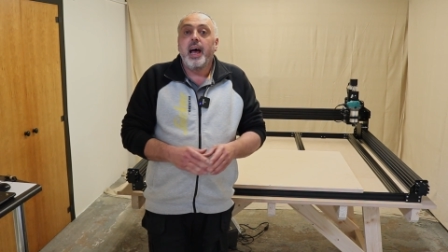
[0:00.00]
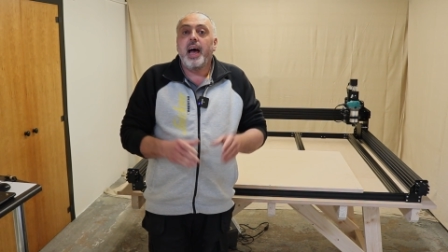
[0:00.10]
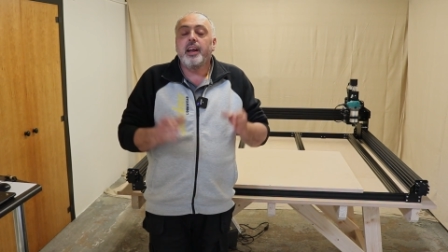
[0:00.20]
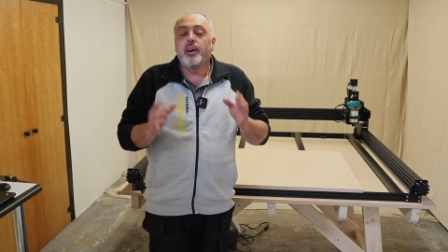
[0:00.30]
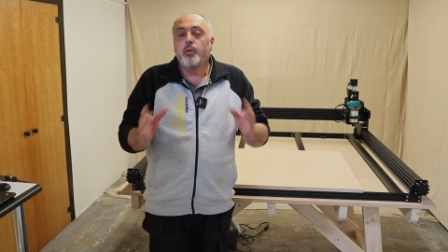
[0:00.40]

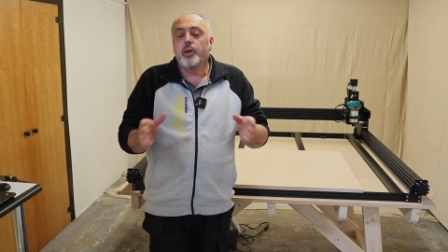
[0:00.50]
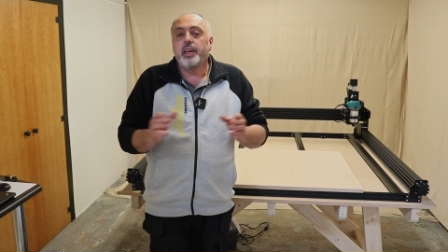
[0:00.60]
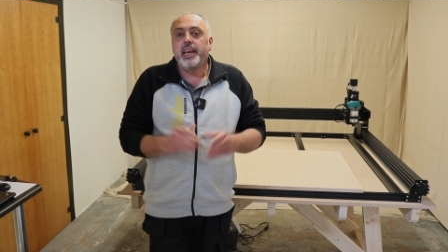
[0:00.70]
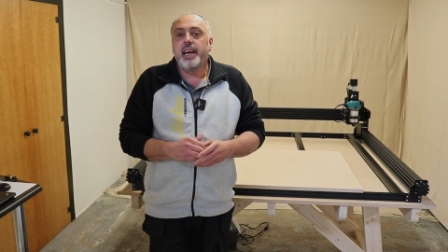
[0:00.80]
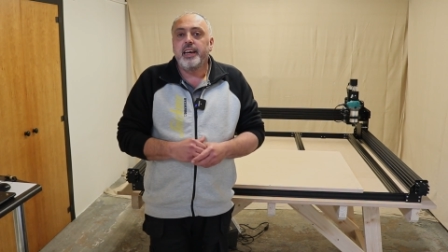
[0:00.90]
And I would
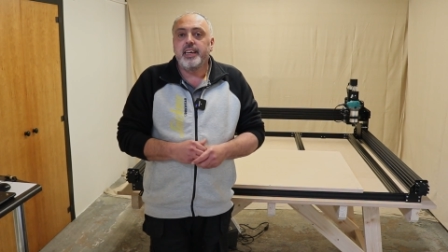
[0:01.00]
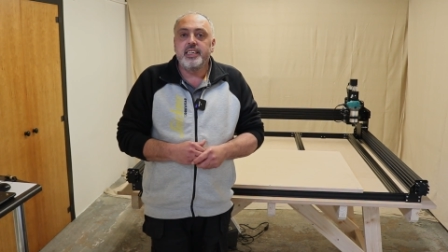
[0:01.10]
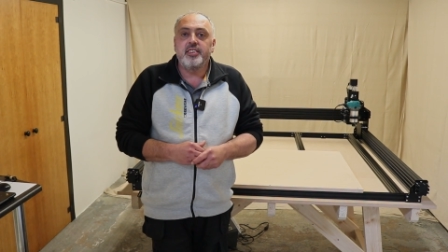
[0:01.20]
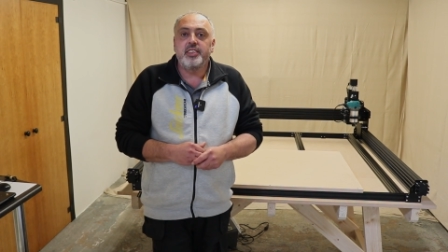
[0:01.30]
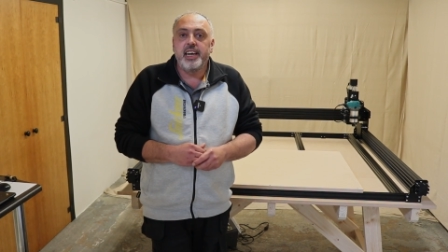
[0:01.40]
again at
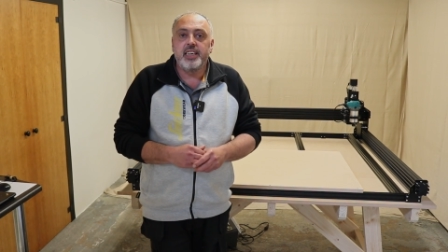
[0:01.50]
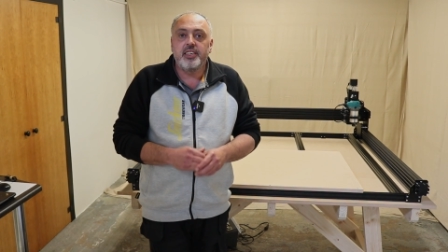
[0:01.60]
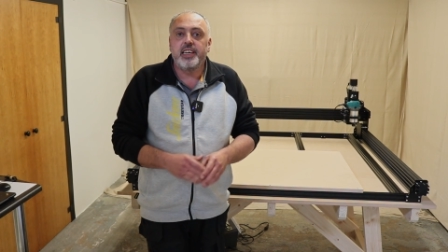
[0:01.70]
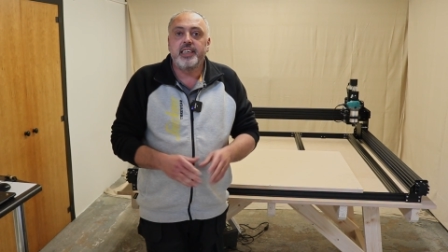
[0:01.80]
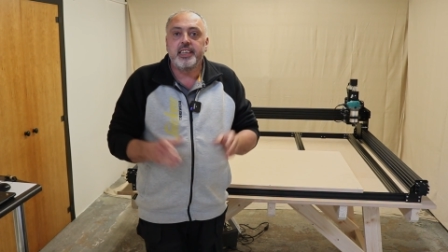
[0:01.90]
this stage
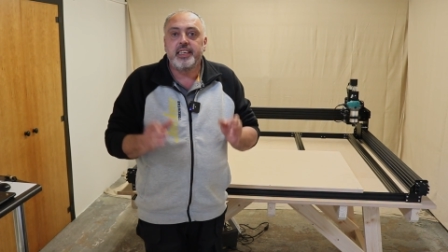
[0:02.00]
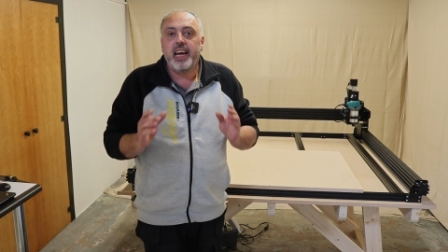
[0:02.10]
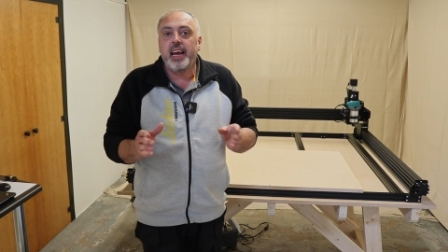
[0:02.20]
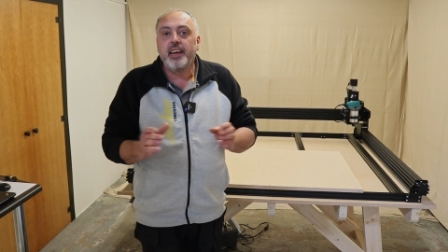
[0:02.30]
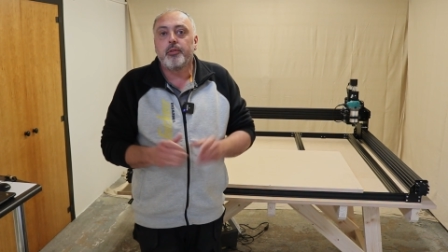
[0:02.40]
like to
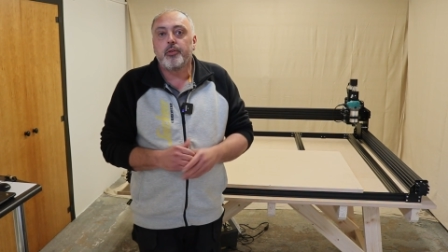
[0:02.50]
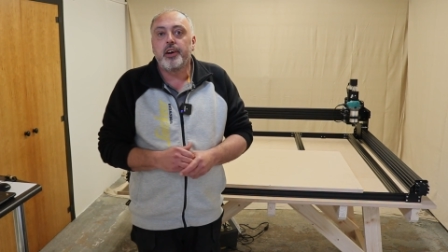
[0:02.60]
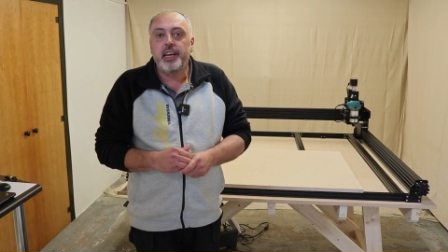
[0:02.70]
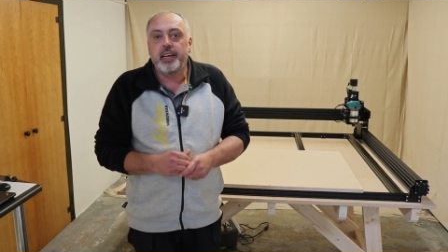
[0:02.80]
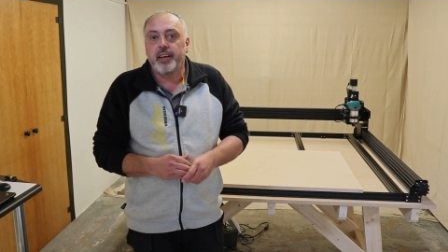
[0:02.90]
thank
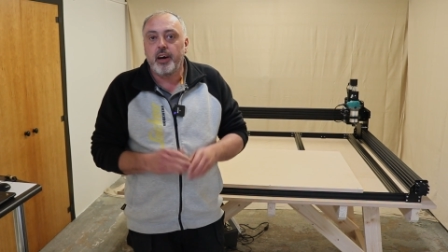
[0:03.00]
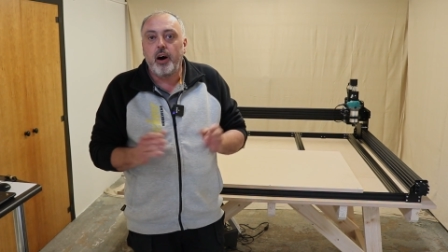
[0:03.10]
Ryan and